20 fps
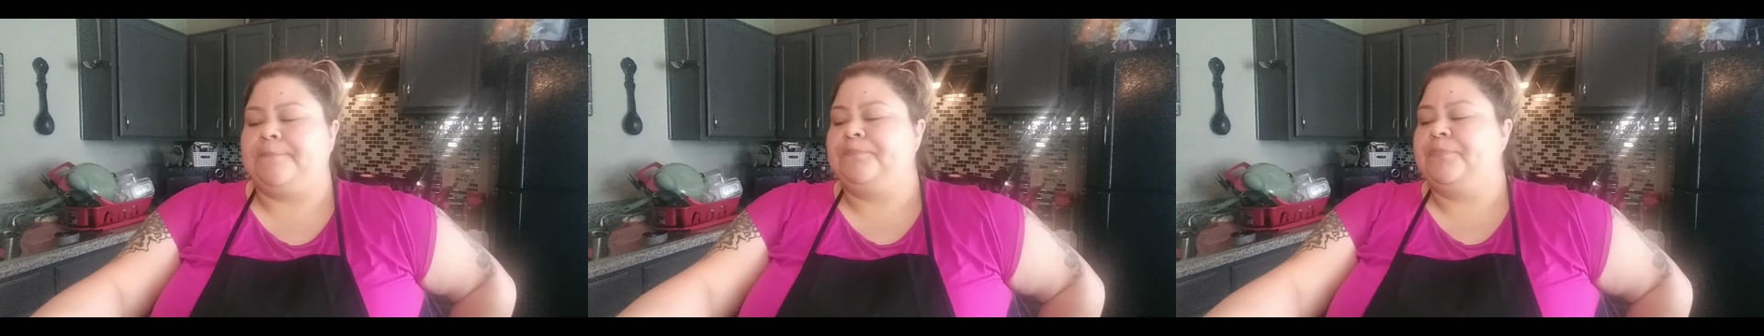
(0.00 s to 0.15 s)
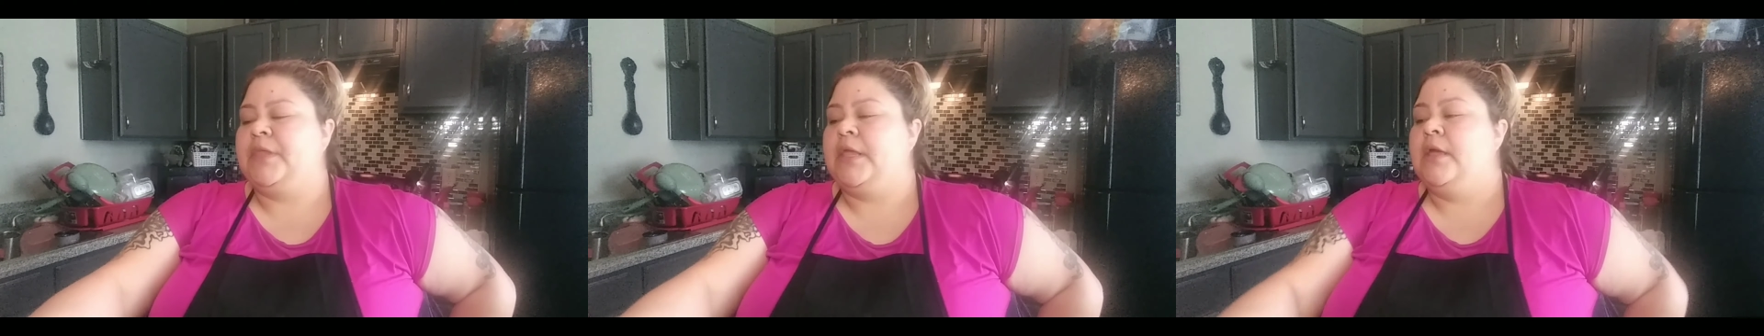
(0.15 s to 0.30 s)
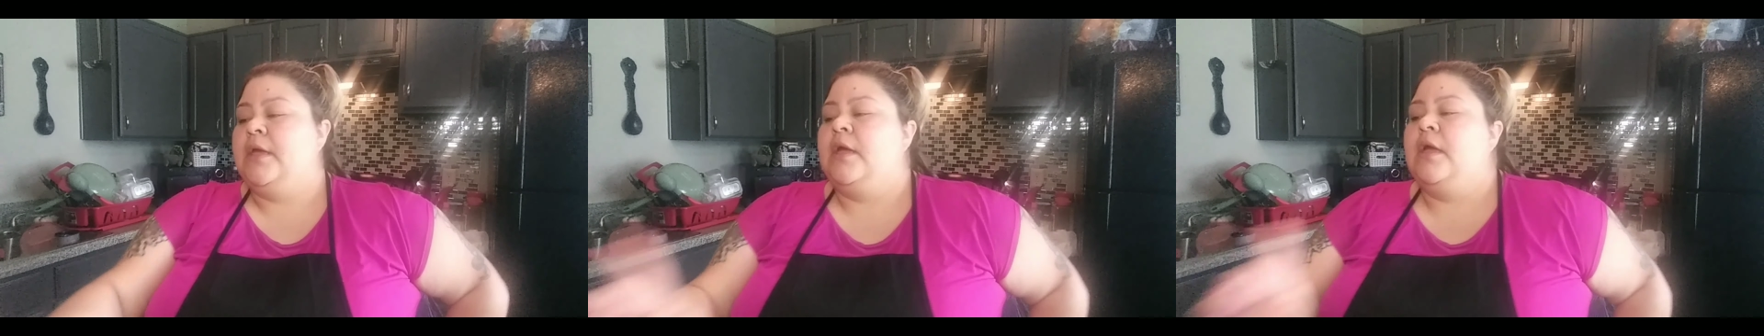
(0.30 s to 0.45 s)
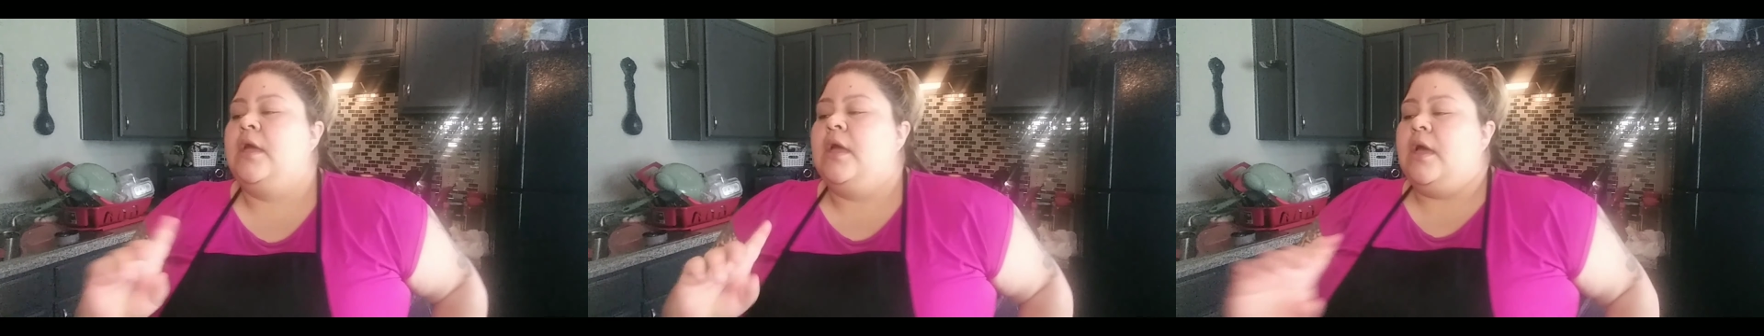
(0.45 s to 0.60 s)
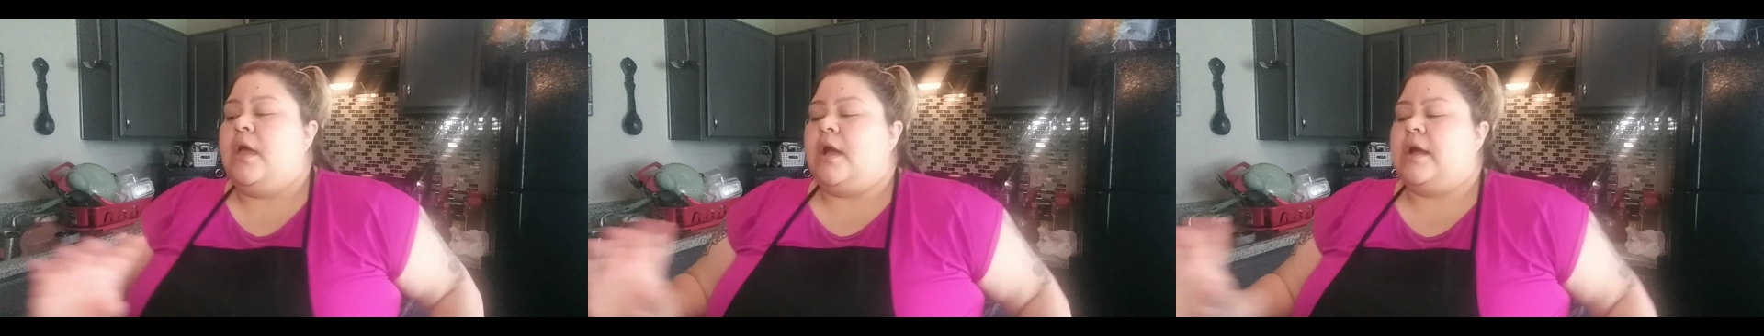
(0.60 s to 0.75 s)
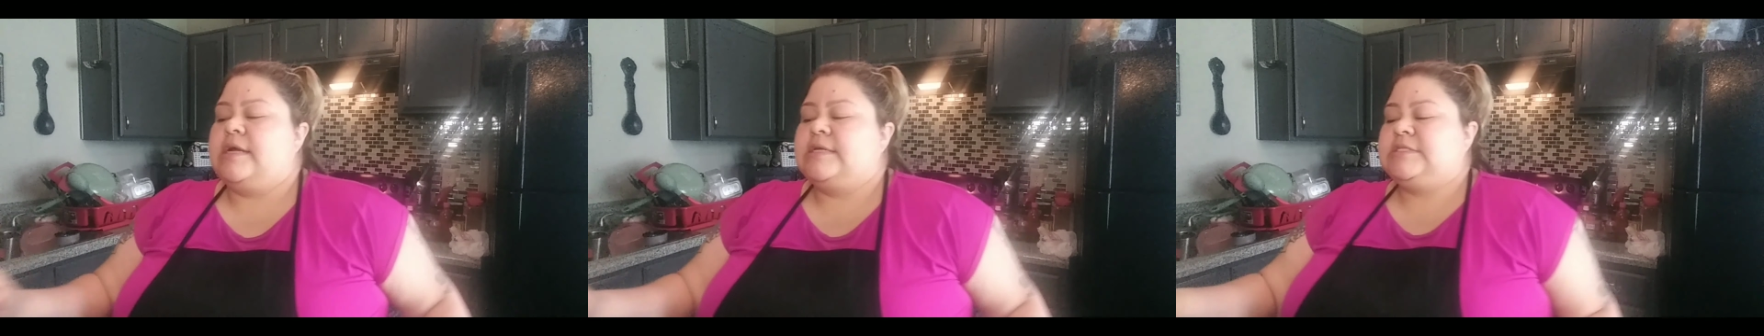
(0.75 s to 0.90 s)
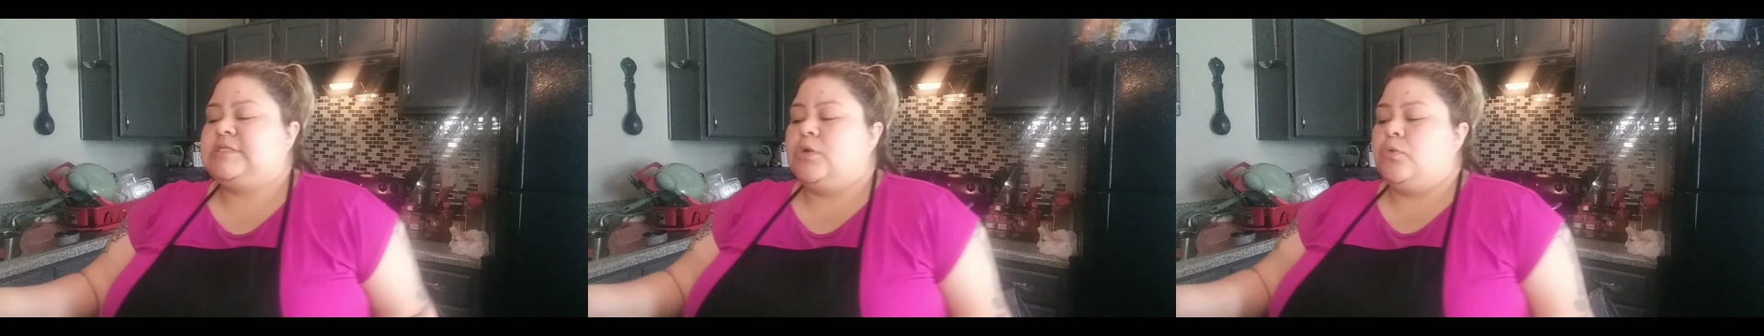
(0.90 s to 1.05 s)
All
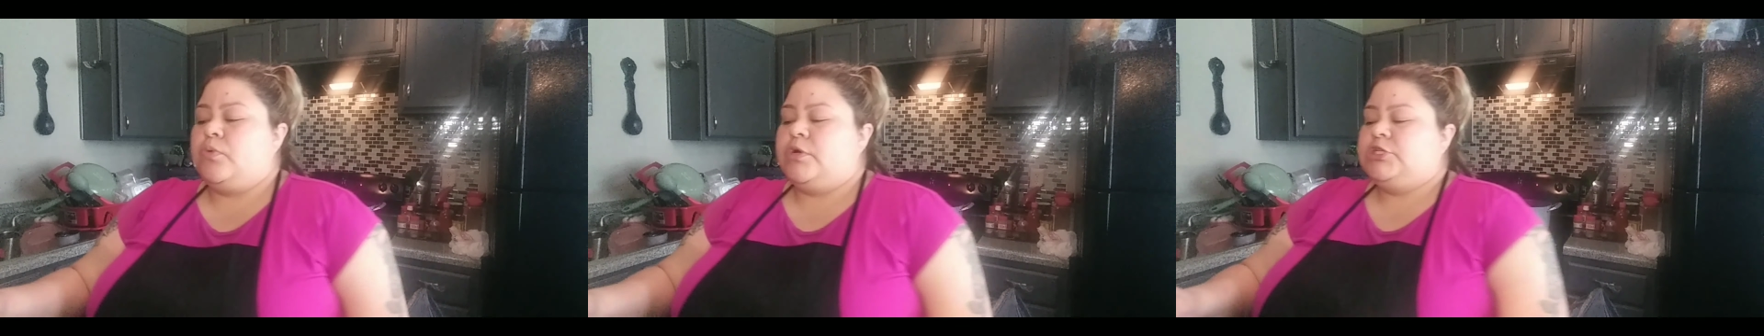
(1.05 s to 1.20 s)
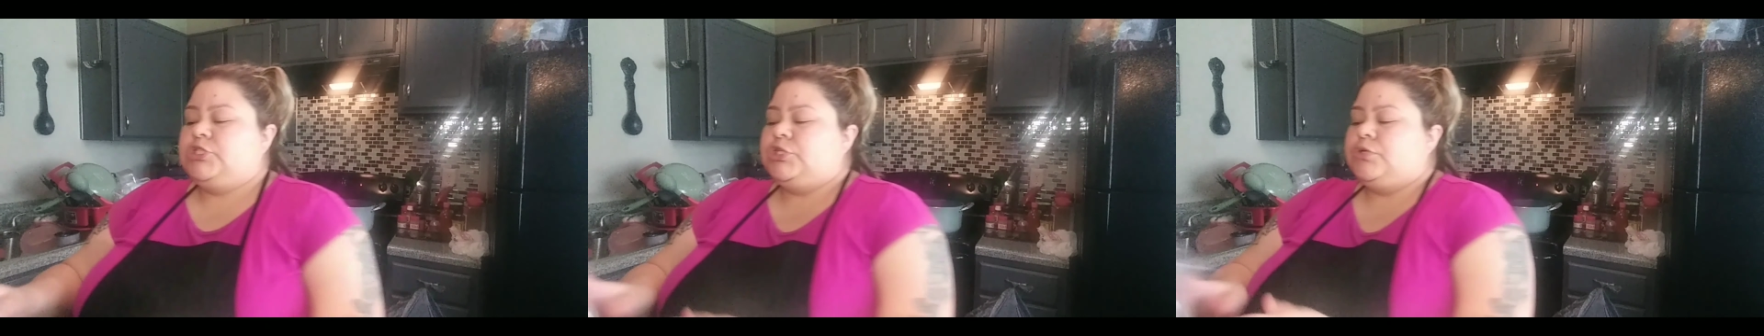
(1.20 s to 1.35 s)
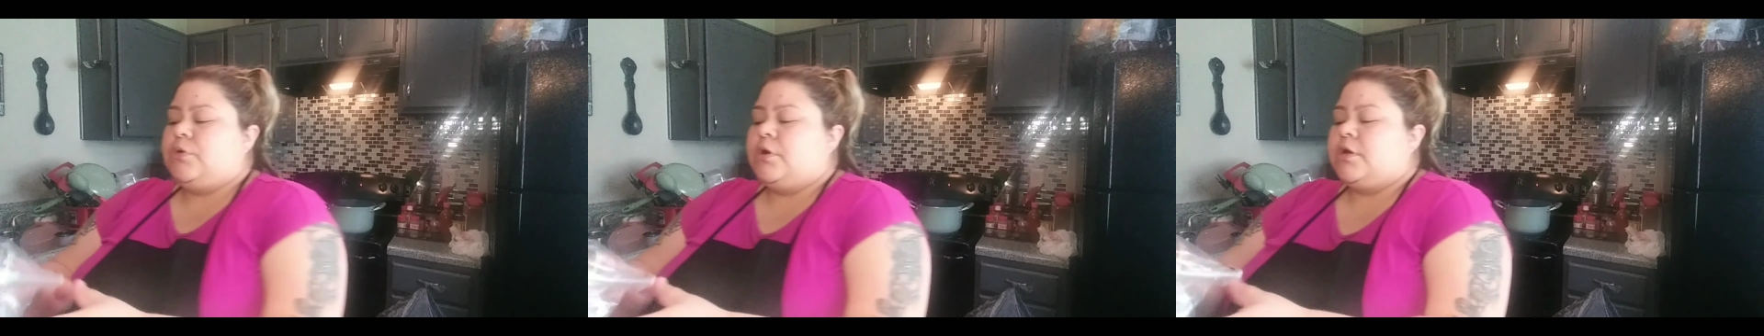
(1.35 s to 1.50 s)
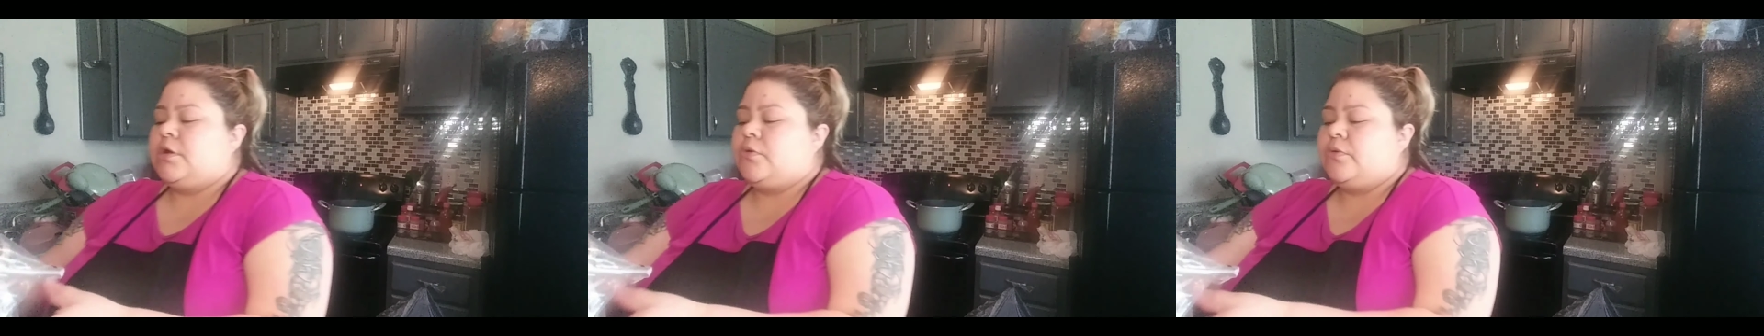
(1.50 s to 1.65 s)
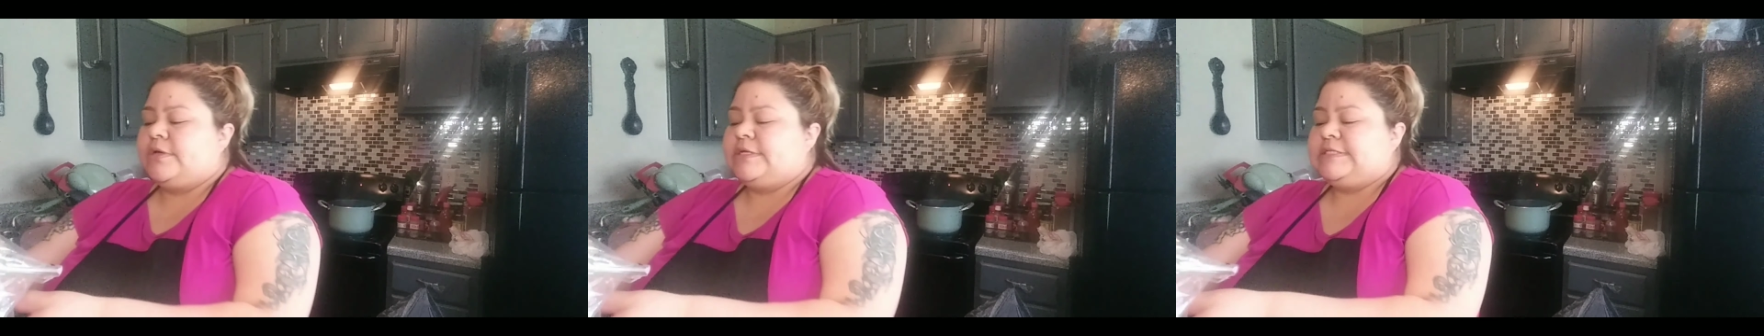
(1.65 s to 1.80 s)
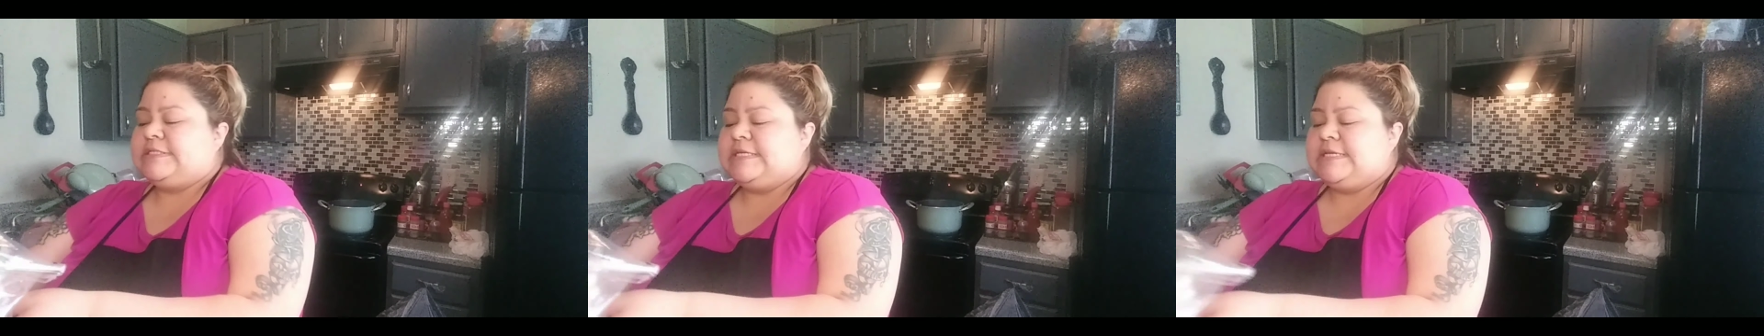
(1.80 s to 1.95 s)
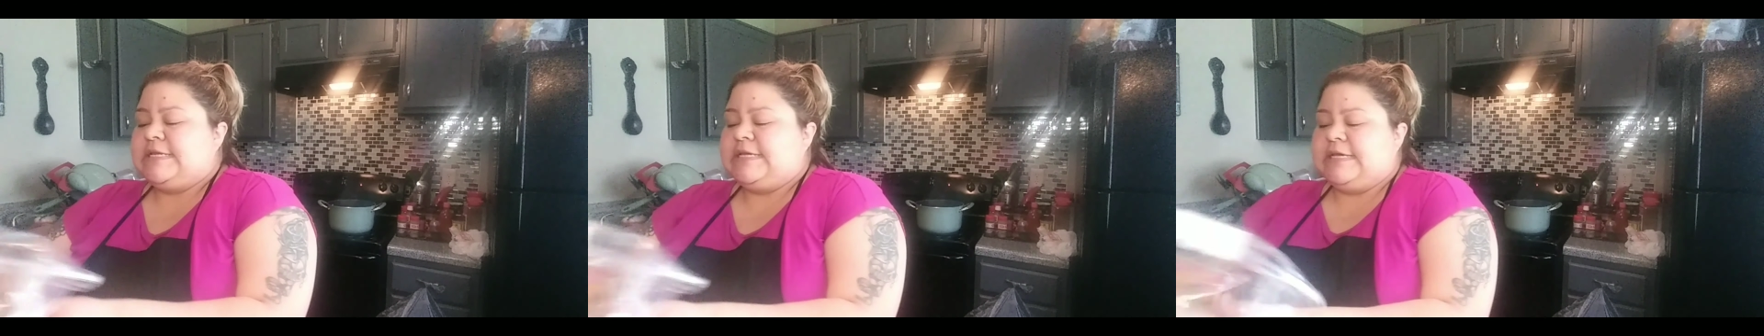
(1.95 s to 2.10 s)
right, so what you are going
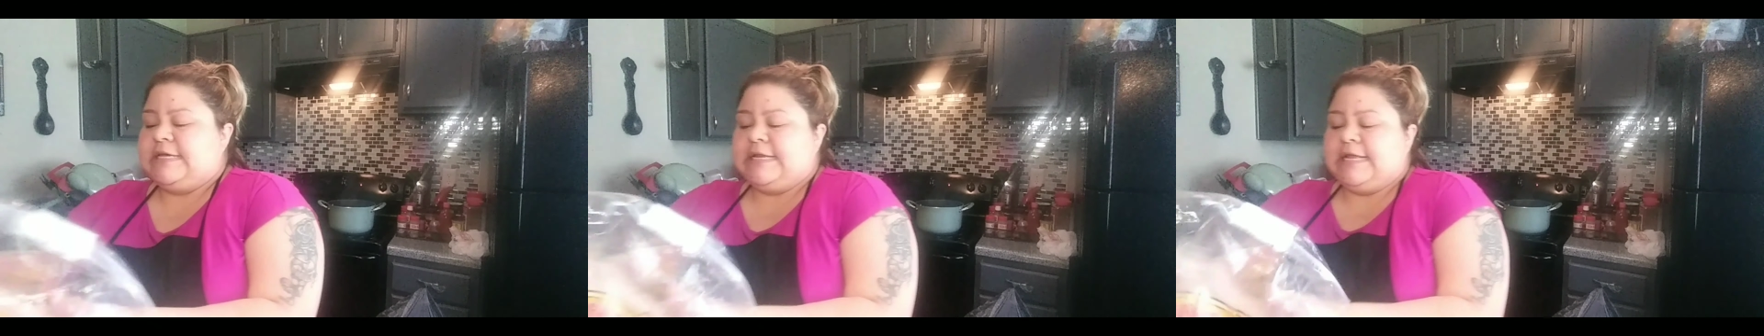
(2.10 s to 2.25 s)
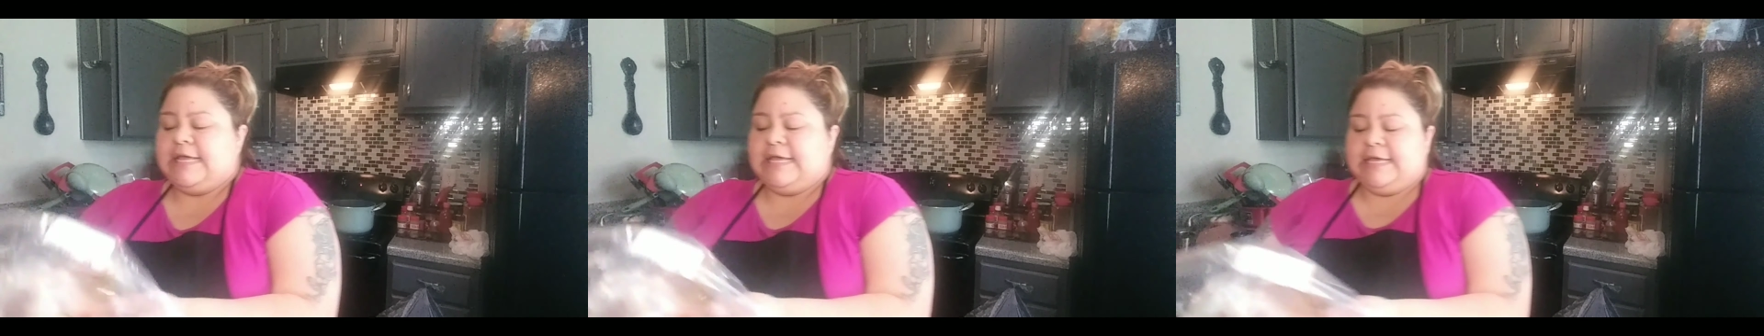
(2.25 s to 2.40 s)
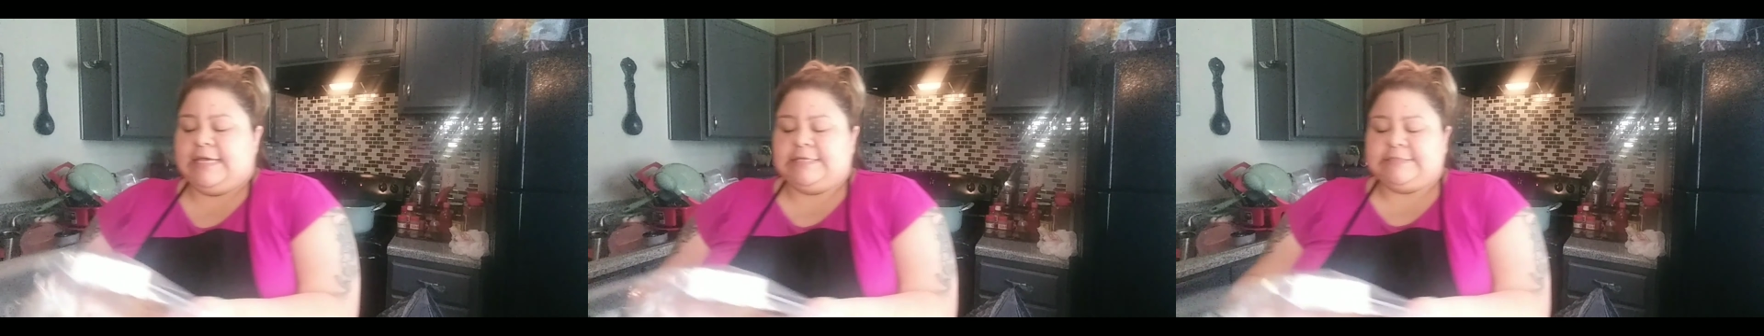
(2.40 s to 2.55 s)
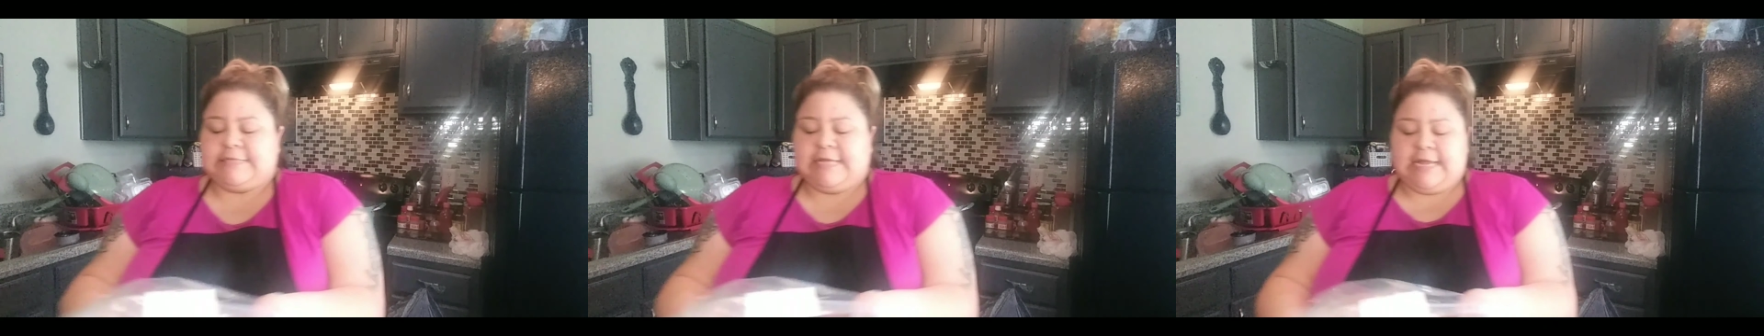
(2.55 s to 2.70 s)
to need is,